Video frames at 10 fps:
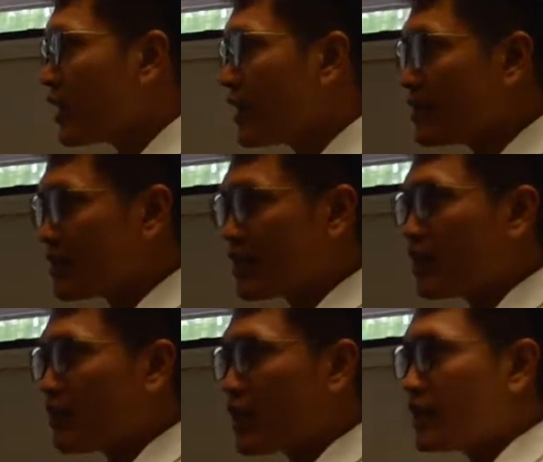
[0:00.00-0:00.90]
in the
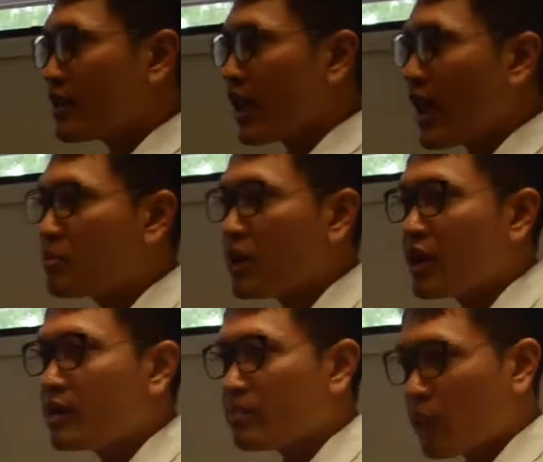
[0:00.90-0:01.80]
different
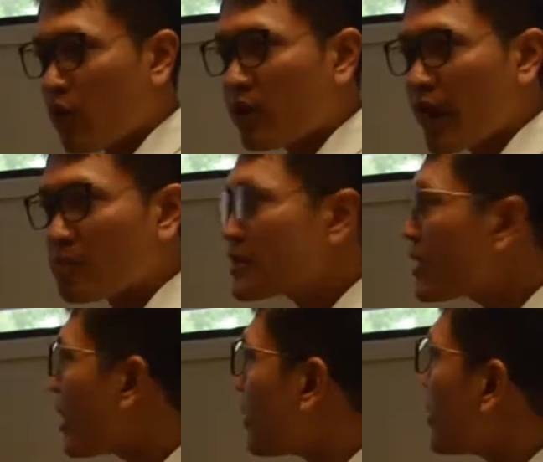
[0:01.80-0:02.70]
library
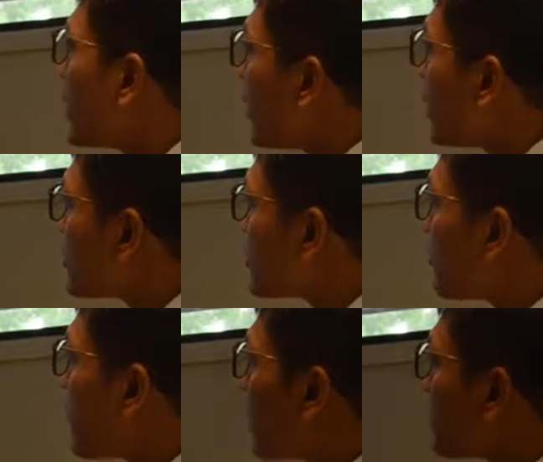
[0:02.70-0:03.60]
programs into
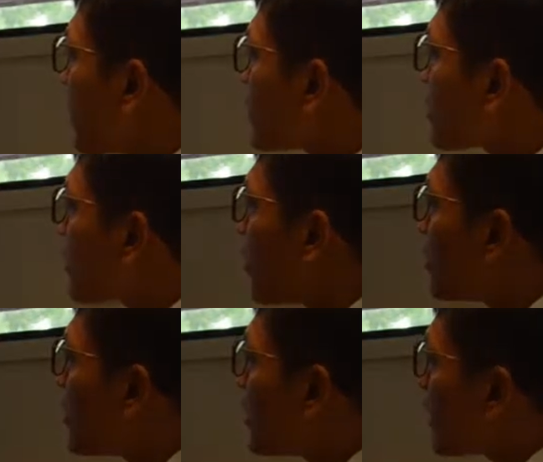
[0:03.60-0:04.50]
the Pentagon.